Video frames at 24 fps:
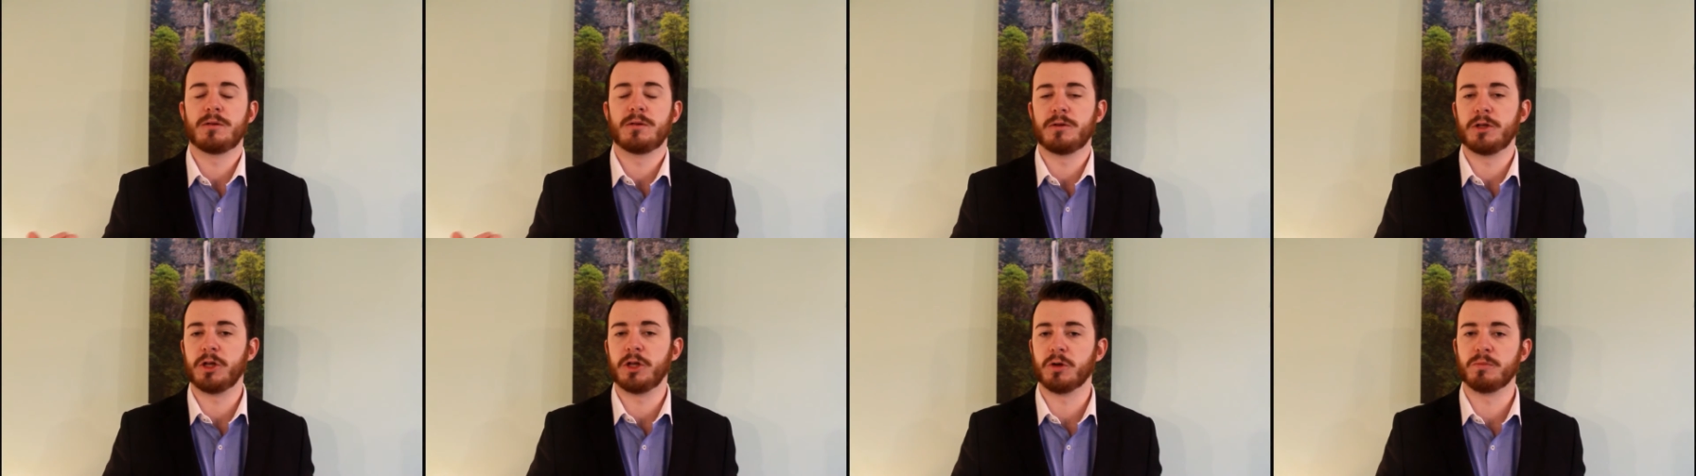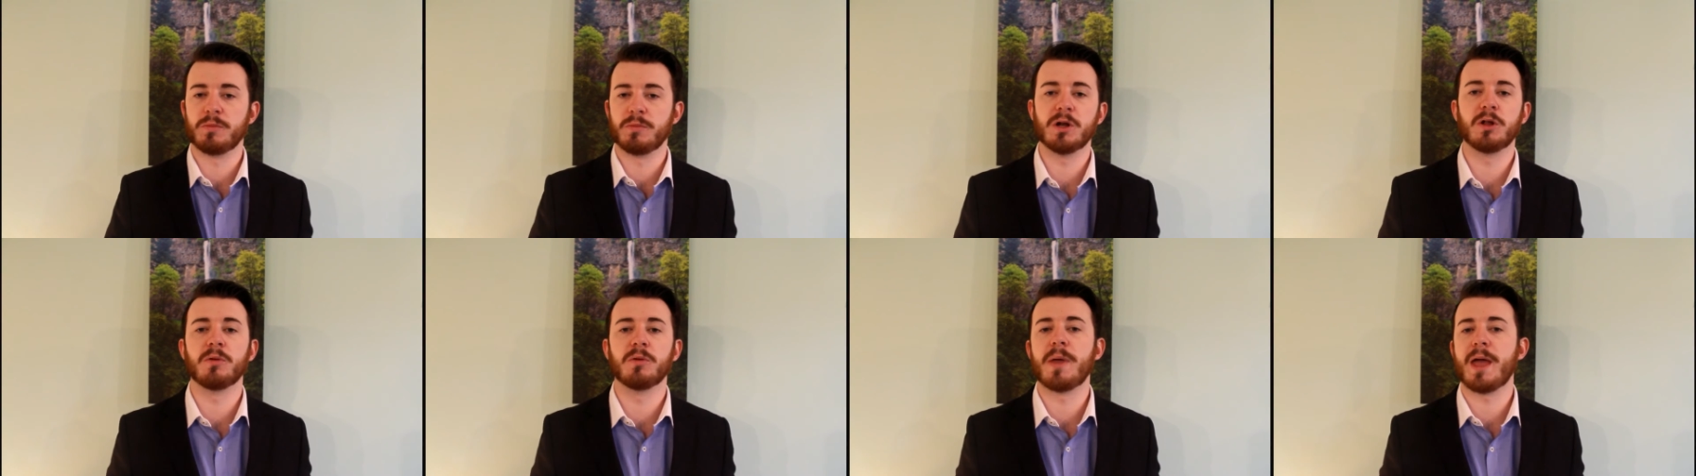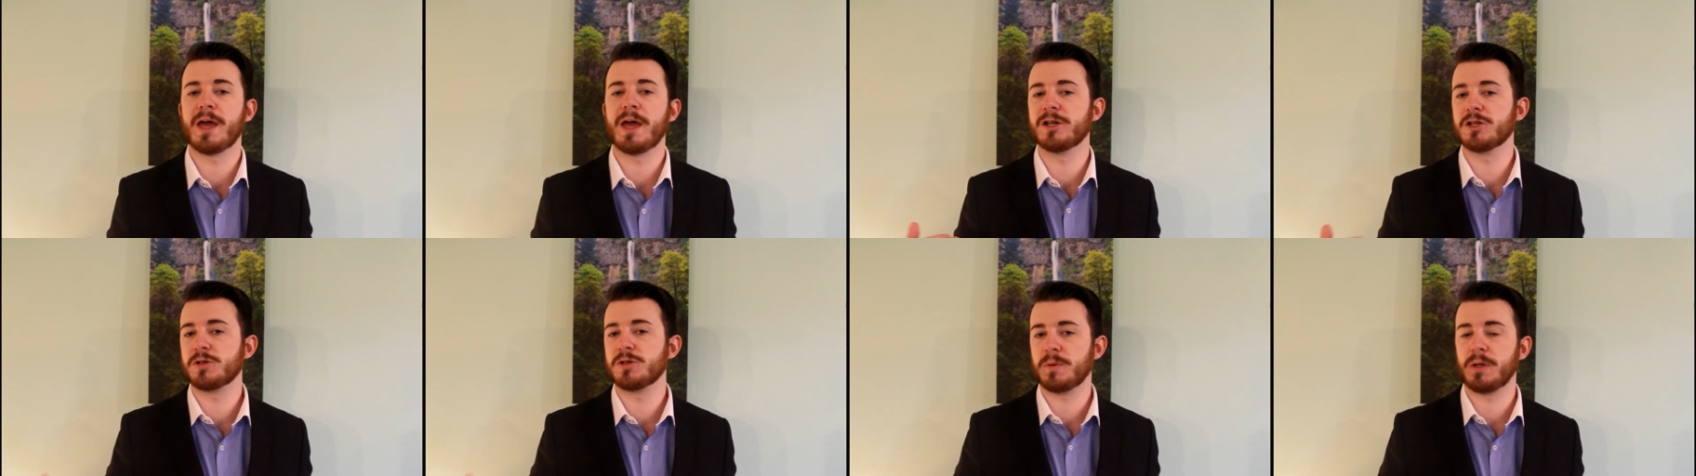you know, middle
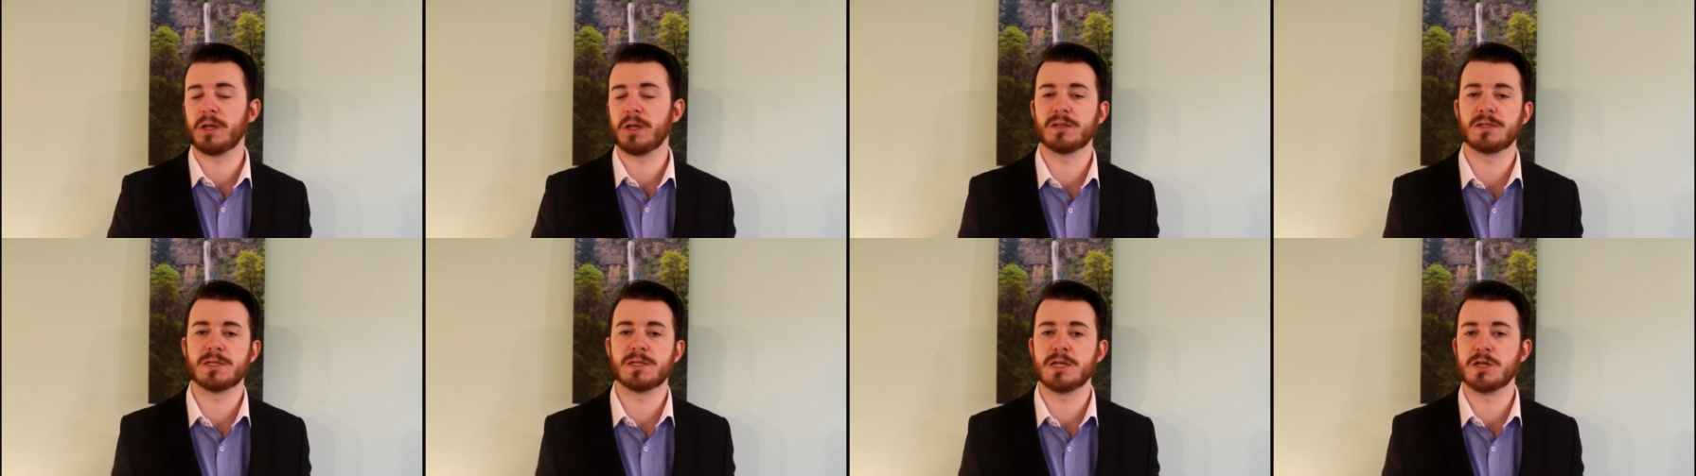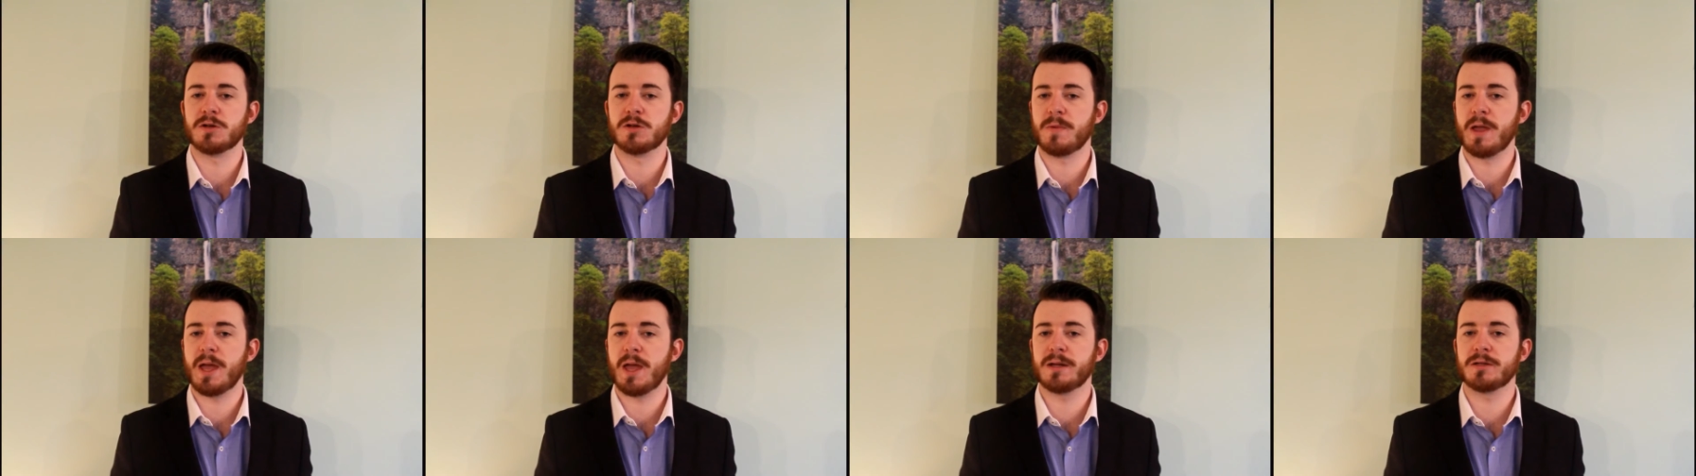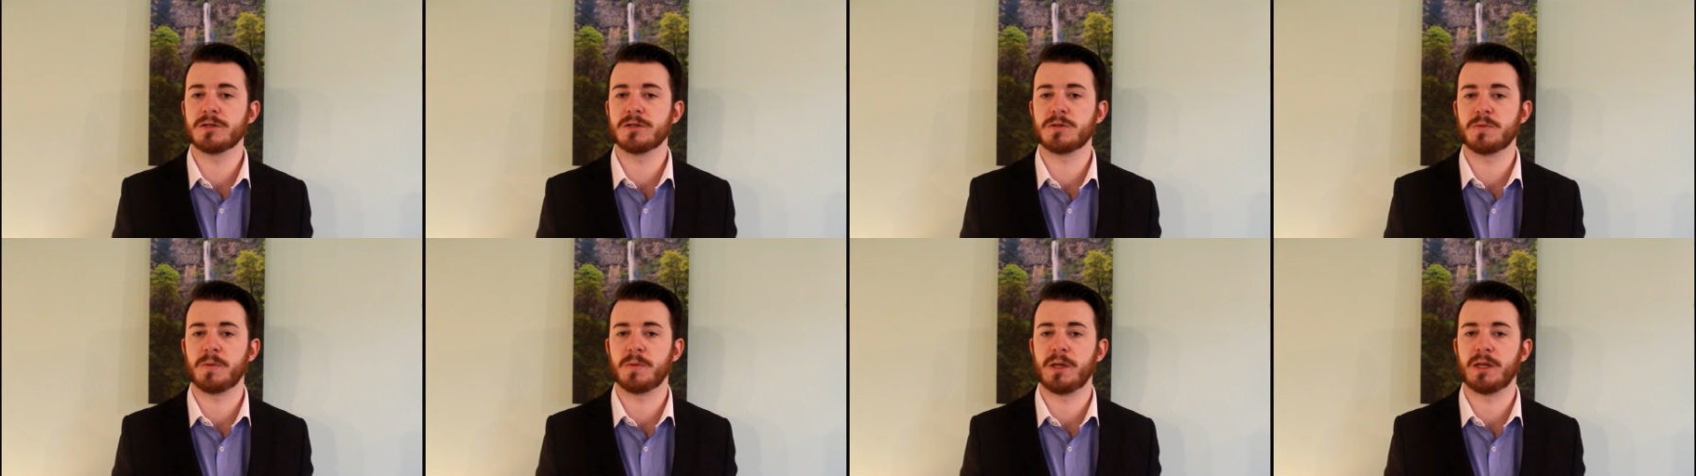management, senior
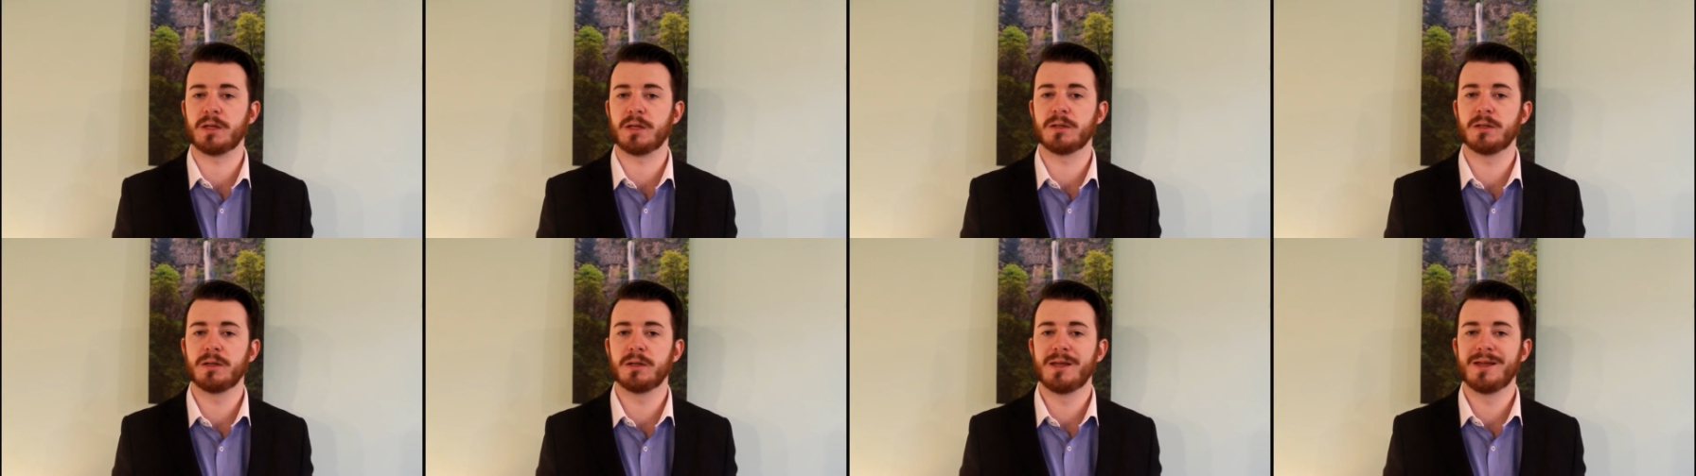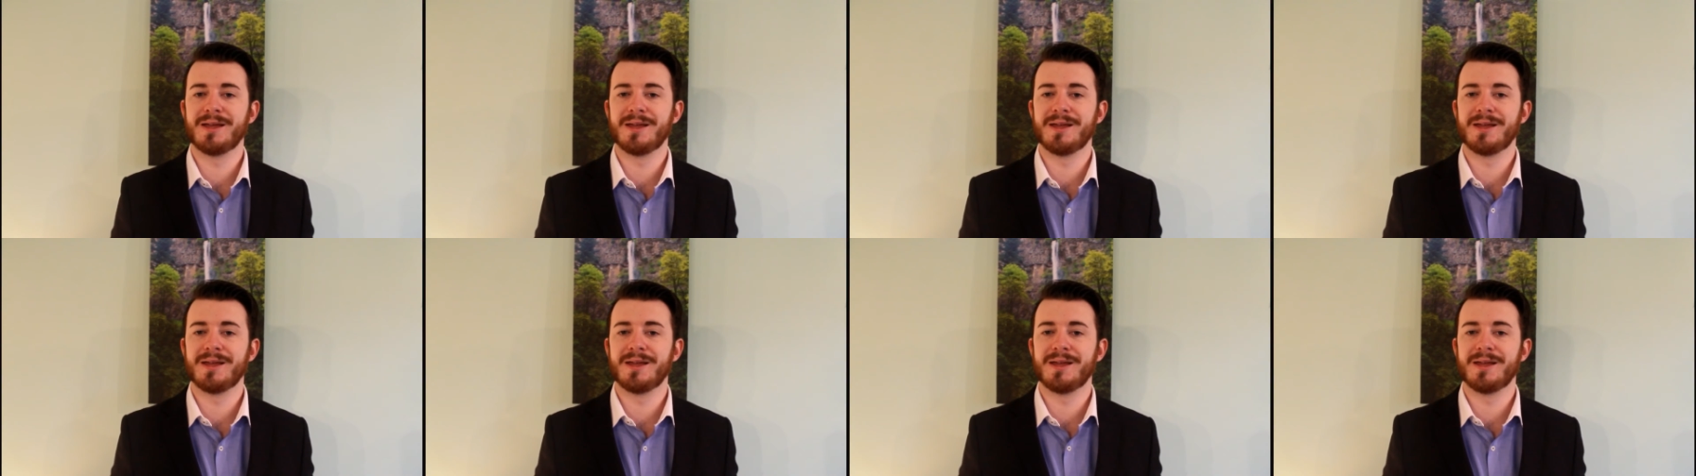management,